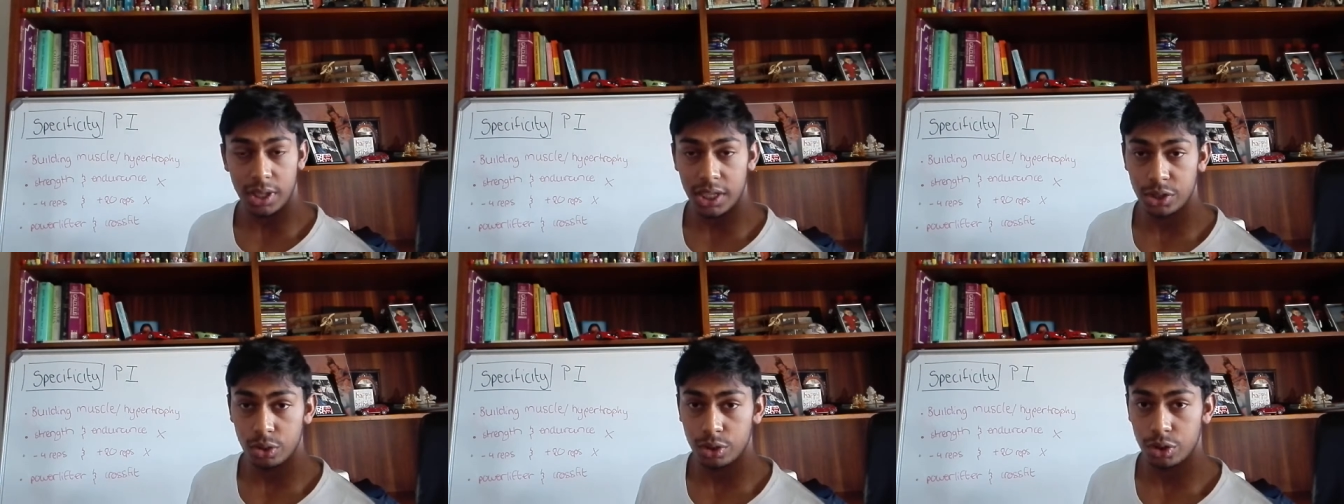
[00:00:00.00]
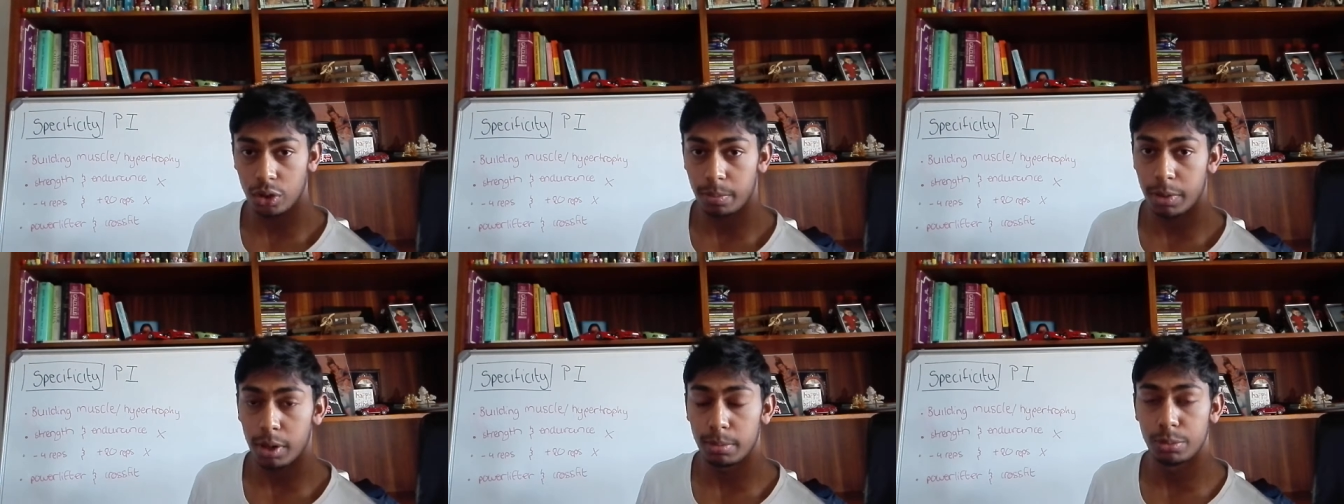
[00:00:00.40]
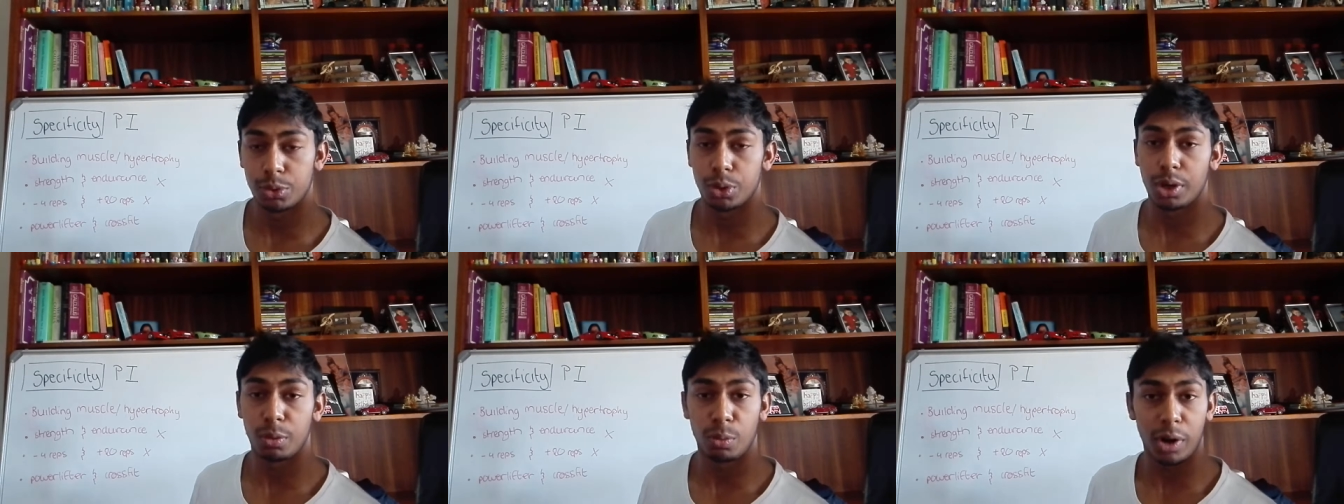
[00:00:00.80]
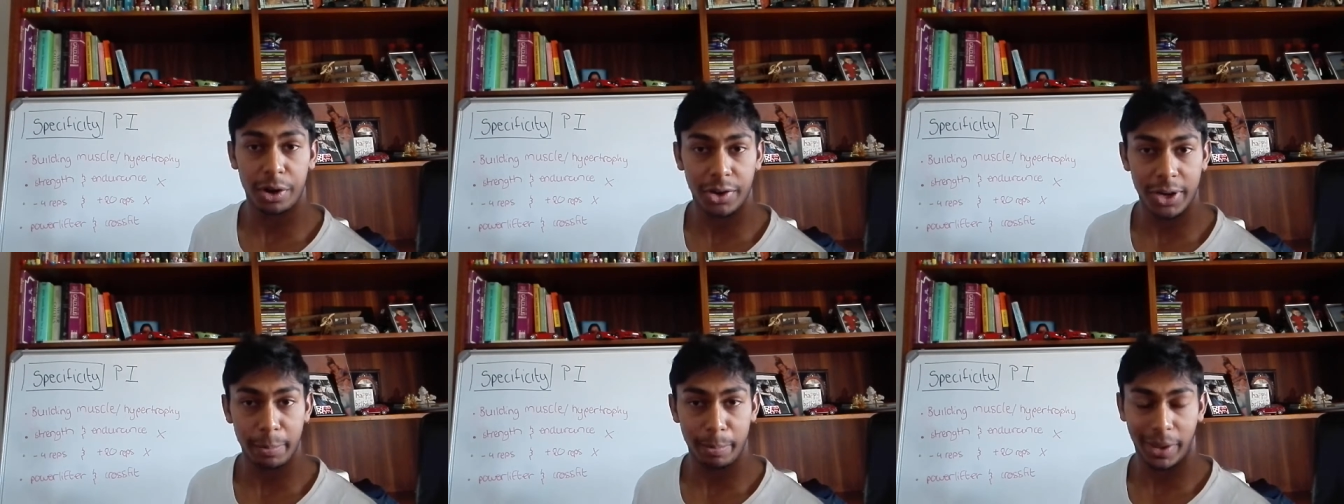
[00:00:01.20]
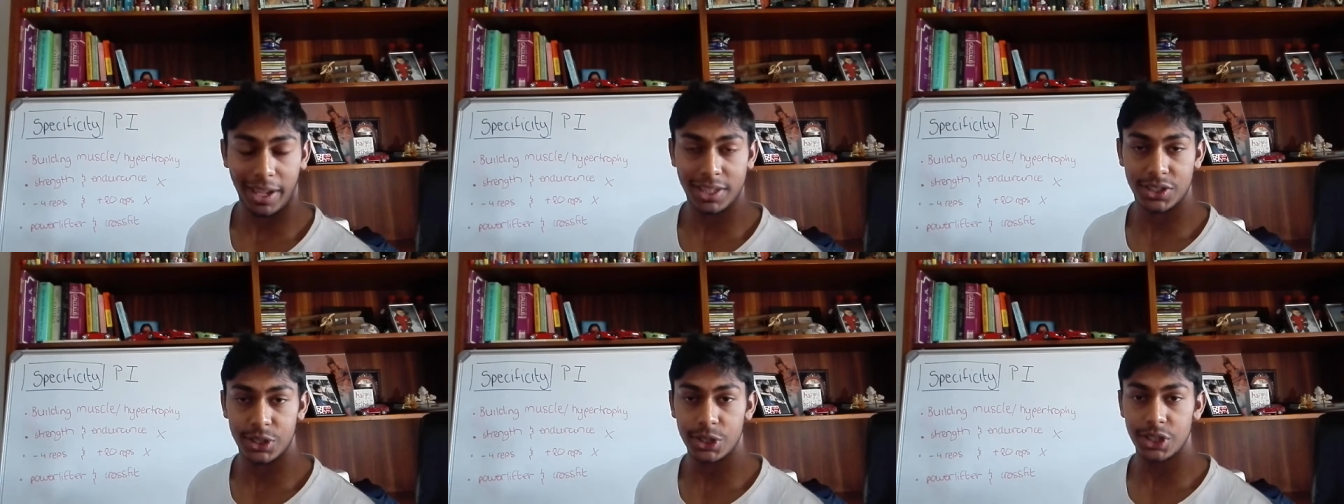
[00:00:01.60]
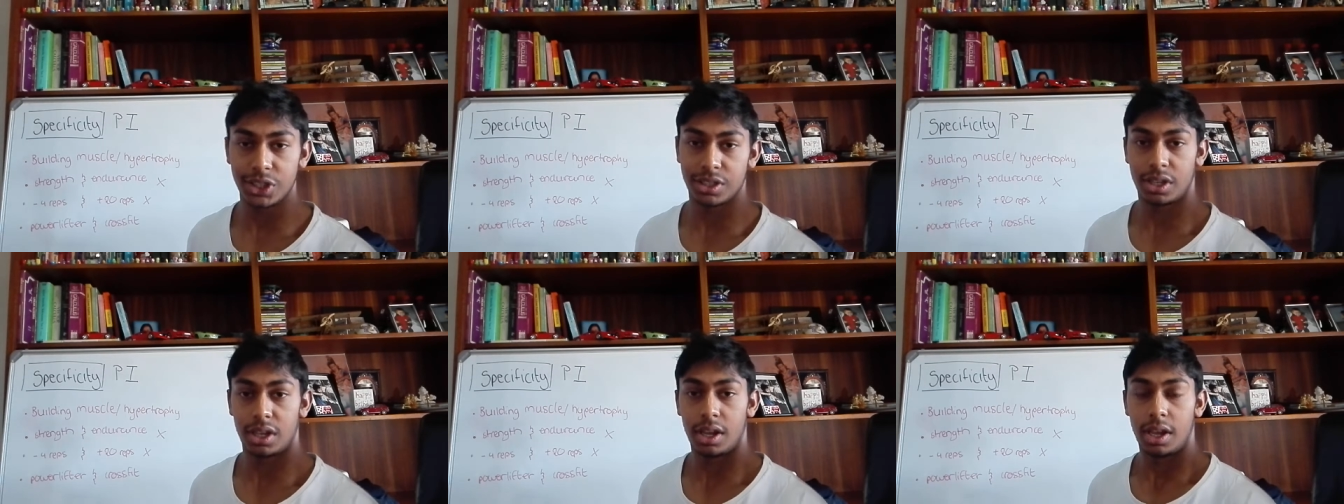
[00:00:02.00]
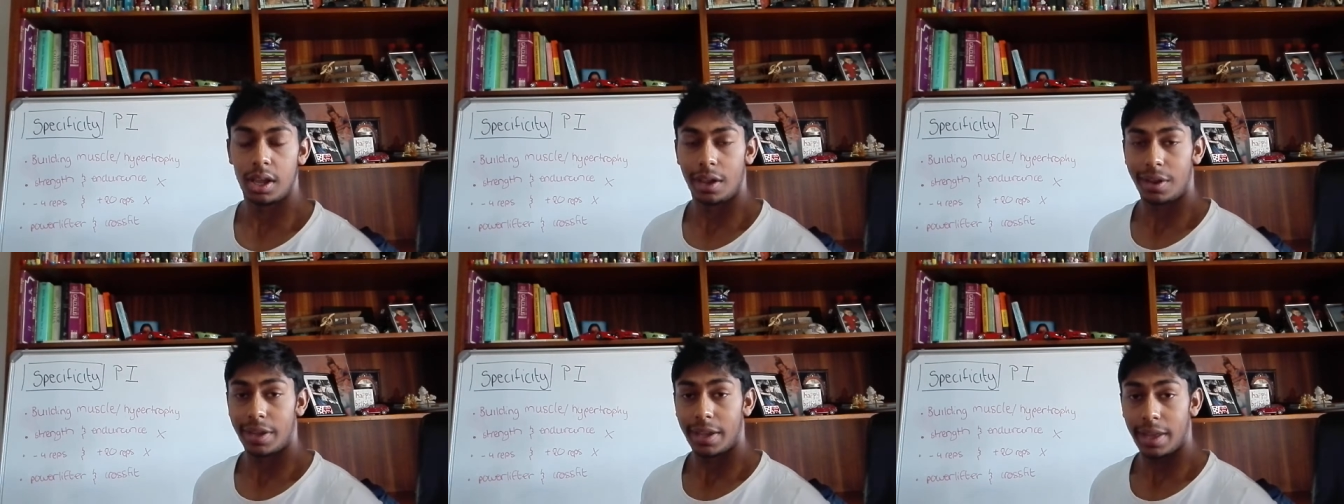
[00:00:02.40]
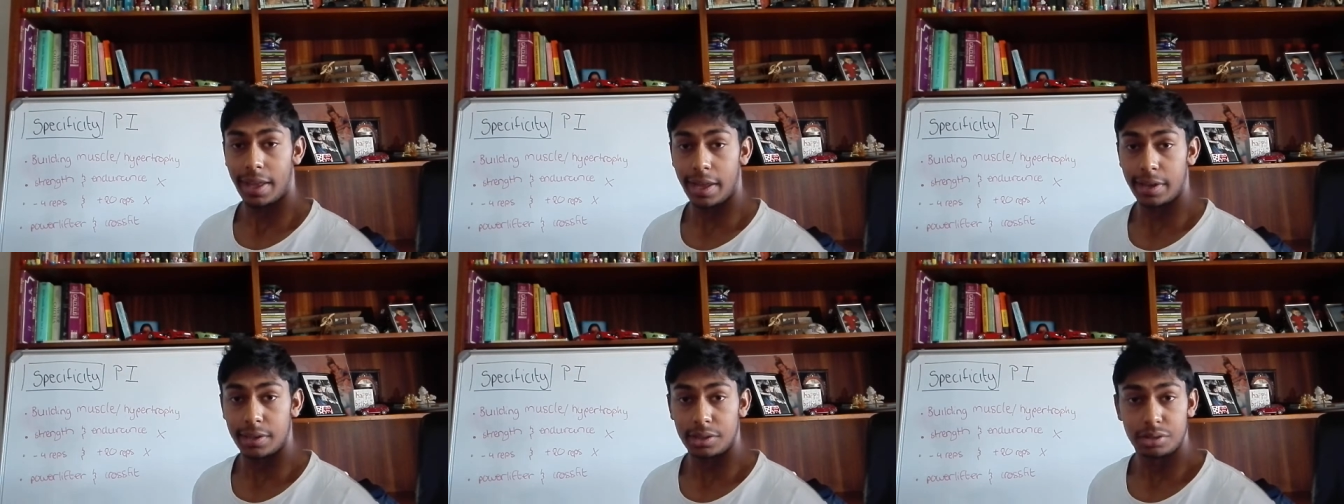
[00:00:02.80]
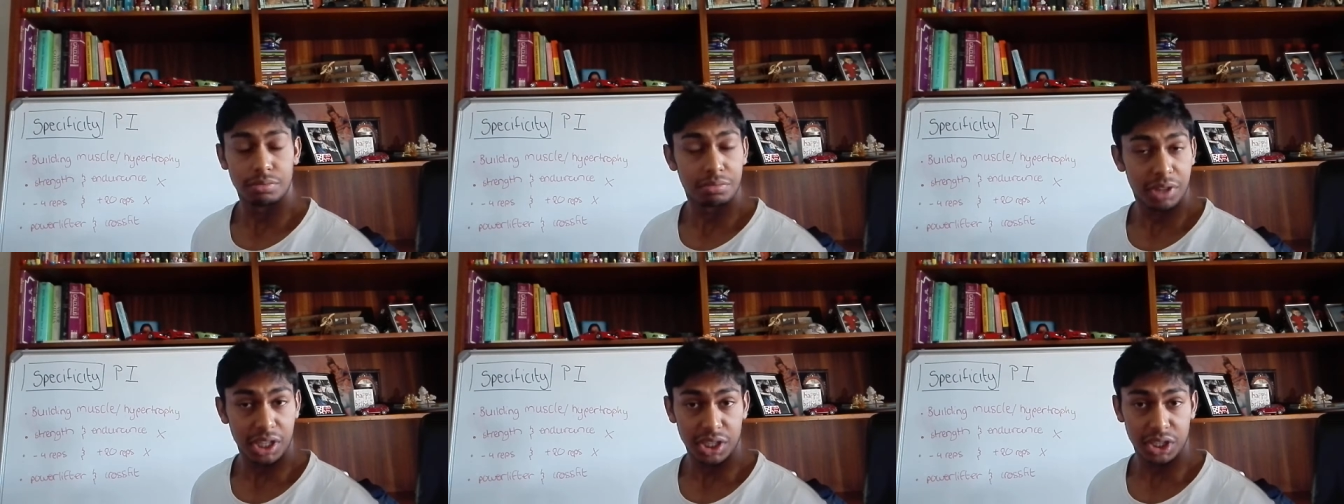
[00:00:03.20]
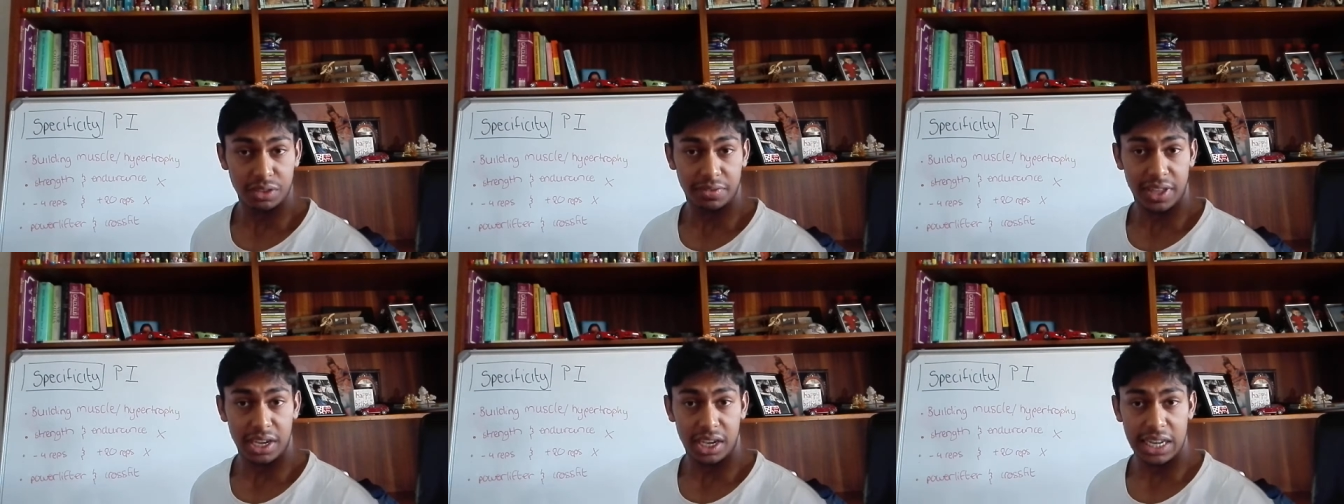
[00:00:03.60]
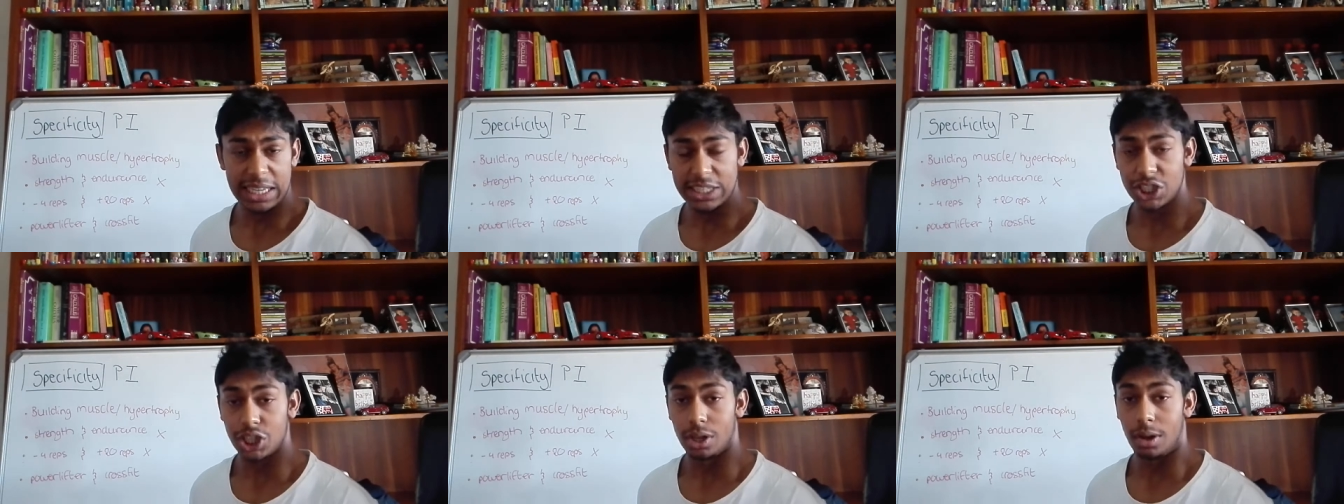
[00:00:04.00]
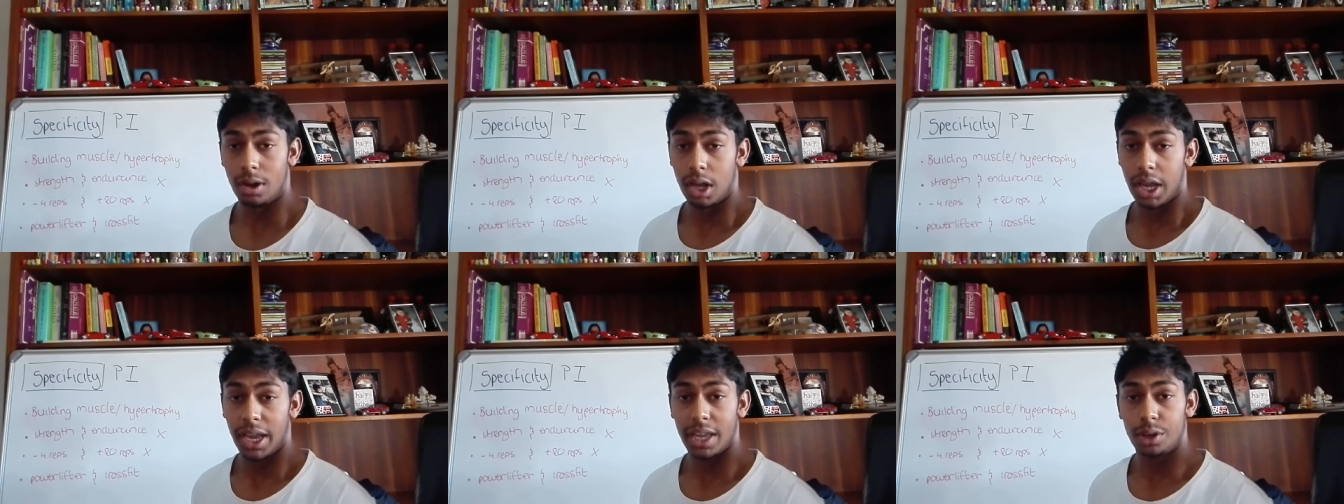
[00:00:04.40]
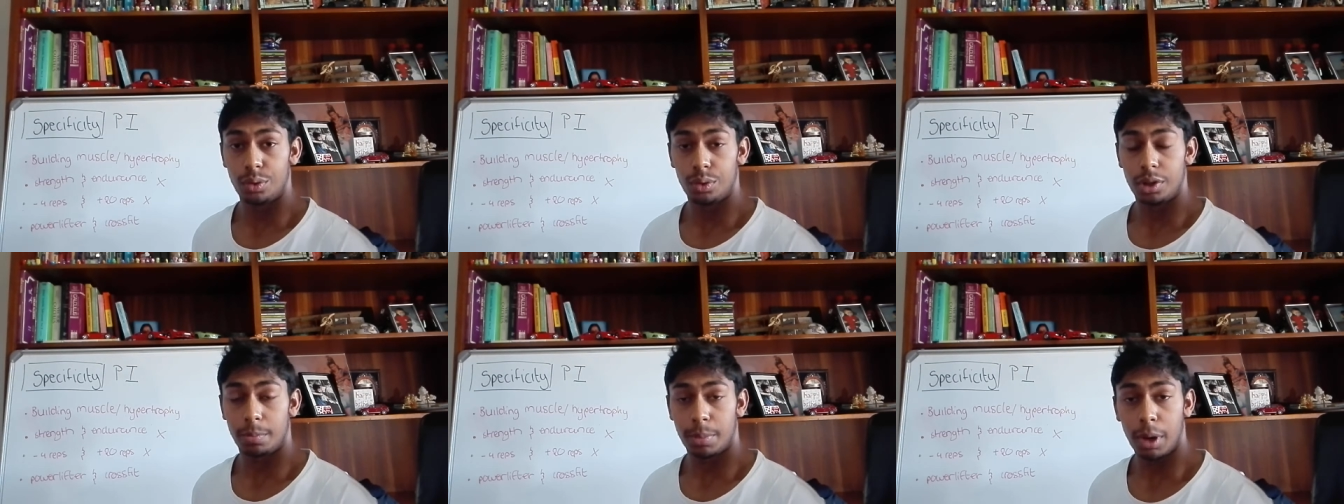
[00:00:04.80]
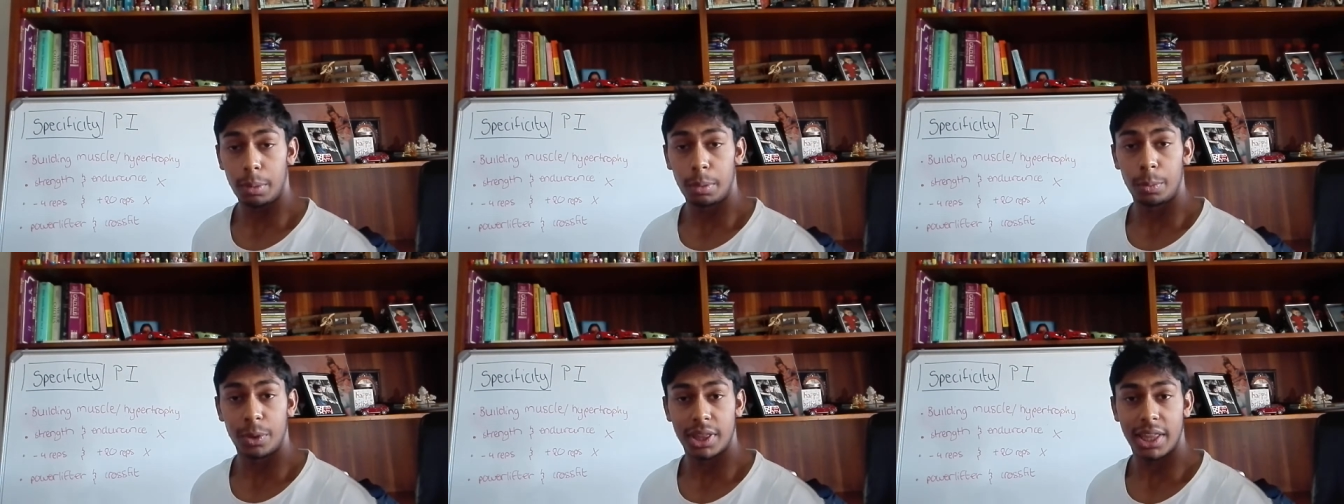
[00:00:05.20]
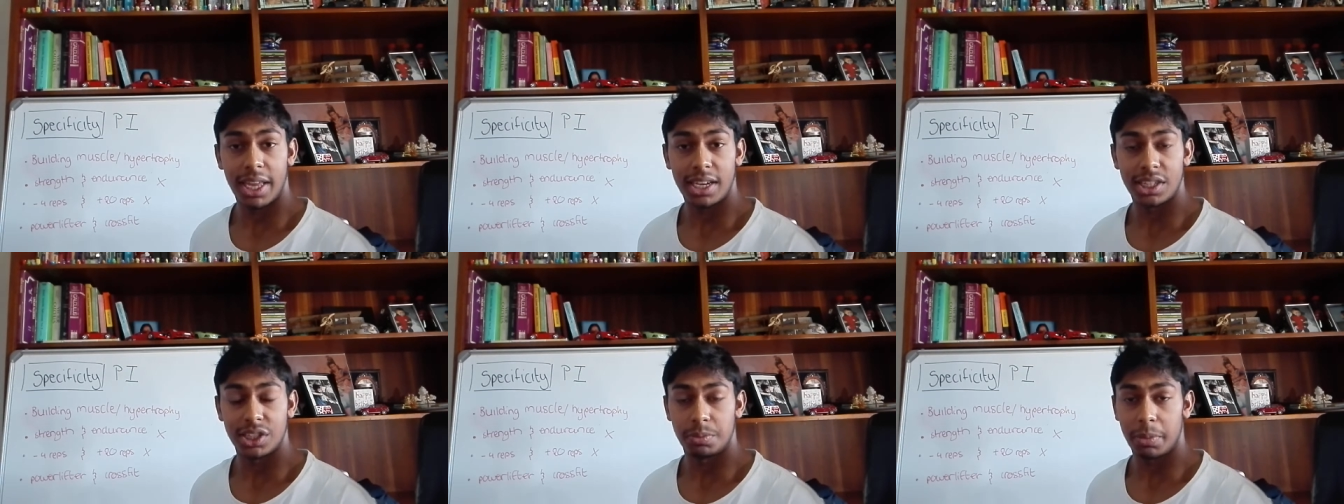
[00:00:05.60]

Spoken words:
That's also a problem, doing 1 rep maxes and things of that nature. And the problem with that is